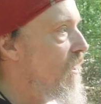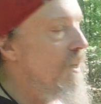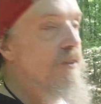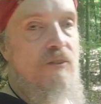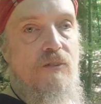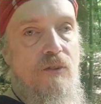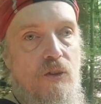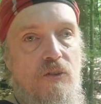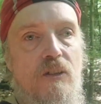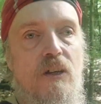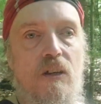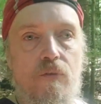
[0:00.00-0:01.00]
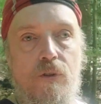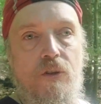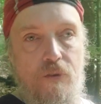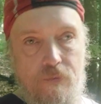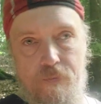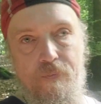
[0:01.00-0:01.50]
it's not a given
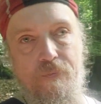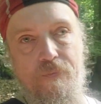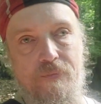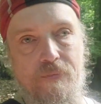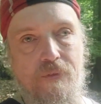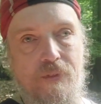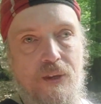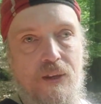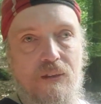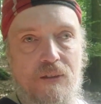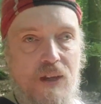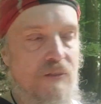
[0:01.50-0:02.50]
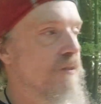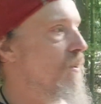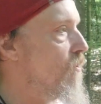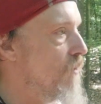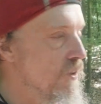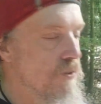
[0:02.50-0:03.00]
that
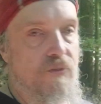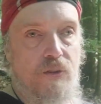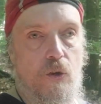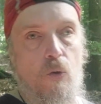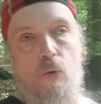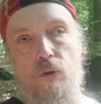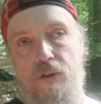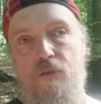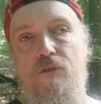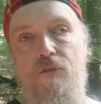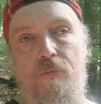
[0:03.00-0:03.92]
there is the cordage.